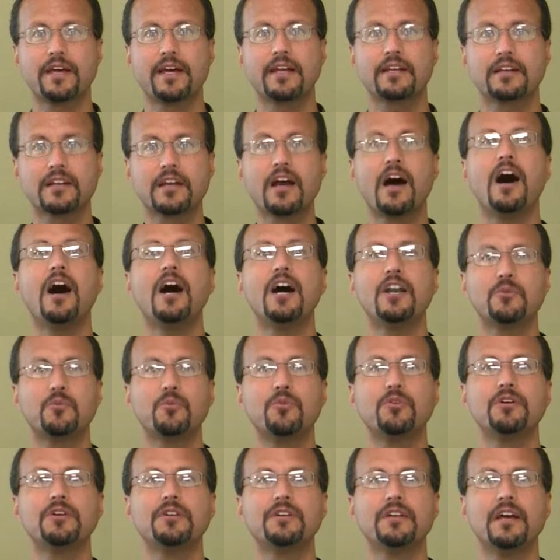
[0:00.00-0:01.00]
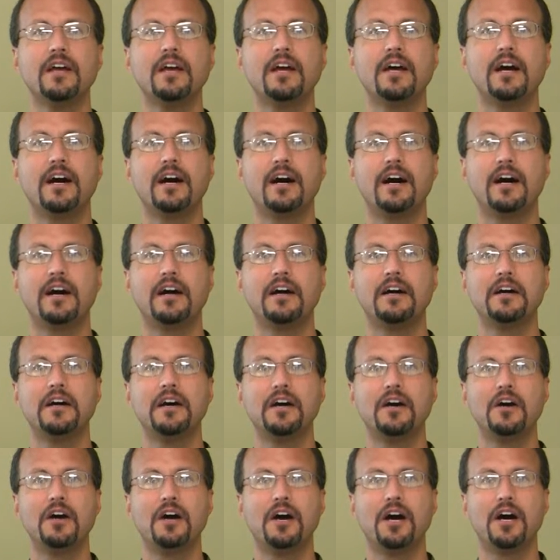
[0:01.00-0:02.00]
that God would
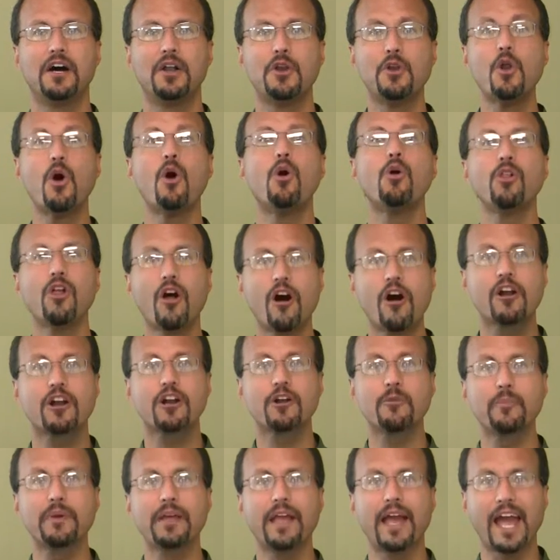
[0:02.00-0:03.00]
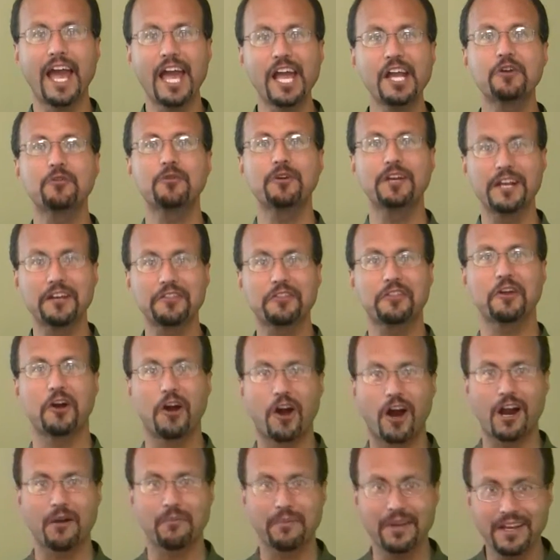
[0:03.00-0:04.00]
no longer be angry at the
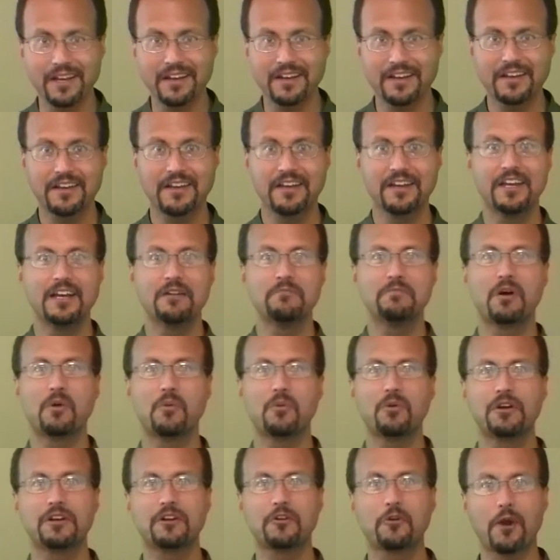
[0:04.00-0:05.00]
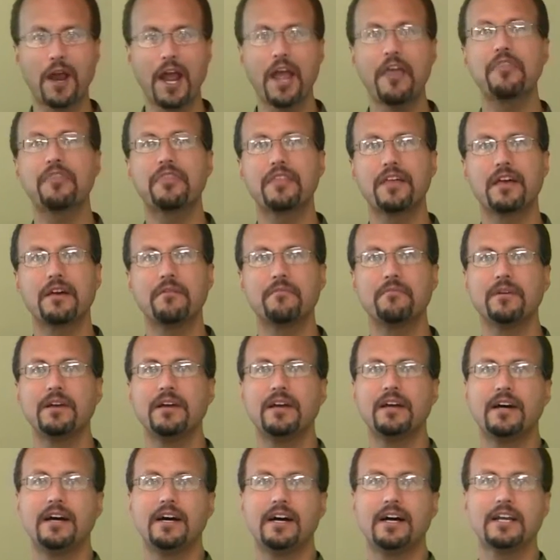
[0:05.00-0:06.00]
army, but would grant them
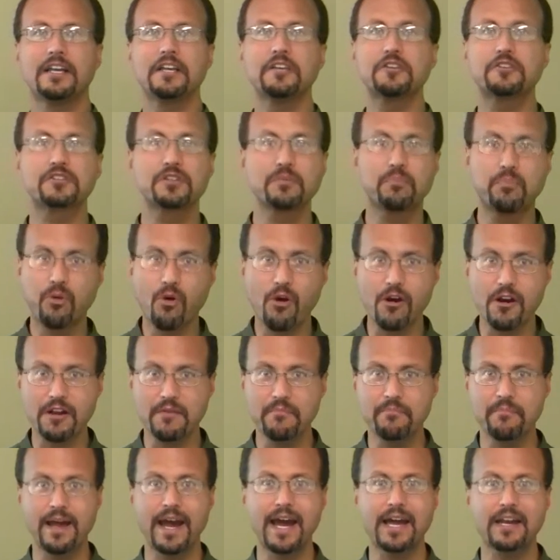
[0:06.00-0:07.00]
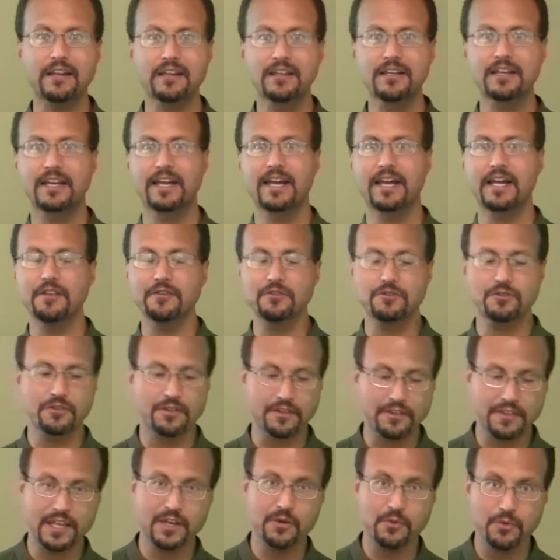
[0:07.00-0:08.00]
his support in battle again so
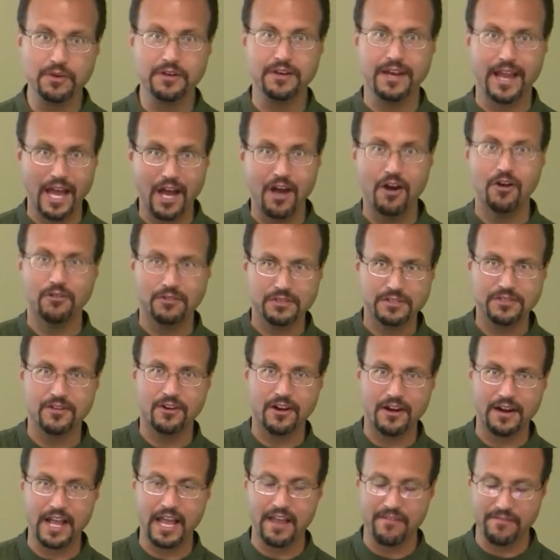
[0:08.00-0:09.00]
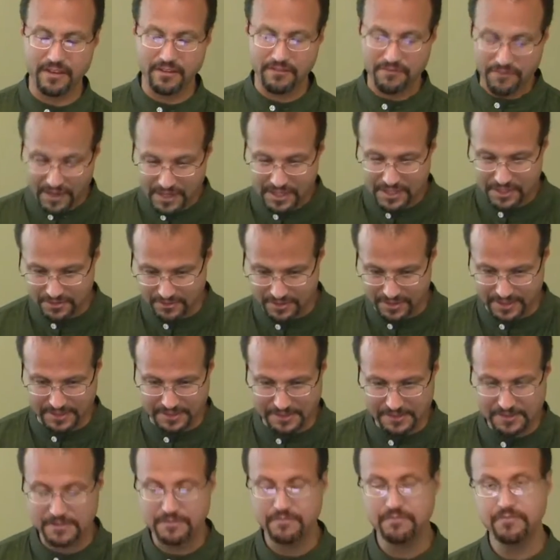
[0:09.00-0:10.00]
that they would now start having
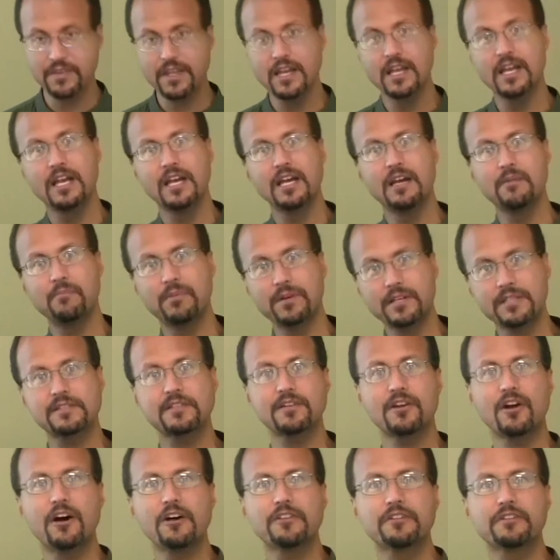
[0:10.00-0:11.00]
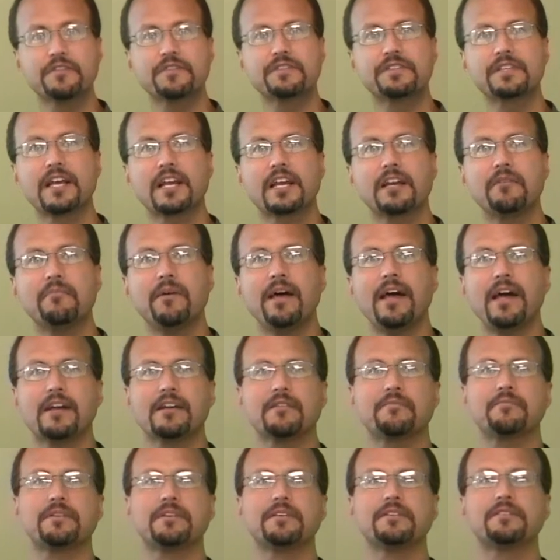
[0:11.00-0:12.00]
victories. But it's the author of Second
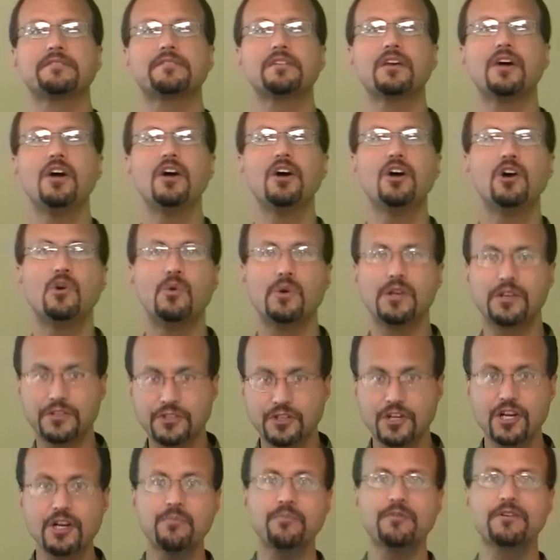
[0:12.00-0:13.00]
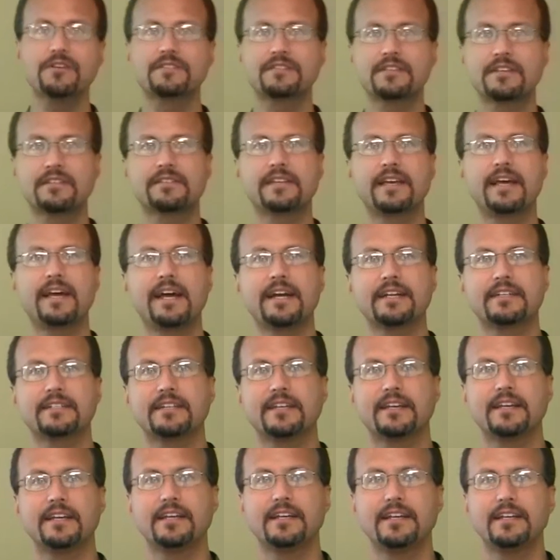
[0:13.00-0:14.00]
Maccabees who interprets this act